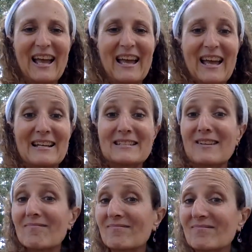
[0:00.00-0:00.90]
And
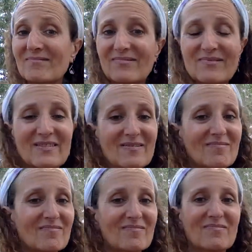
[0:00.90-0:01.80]

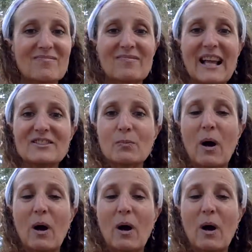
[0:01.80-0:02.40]
that's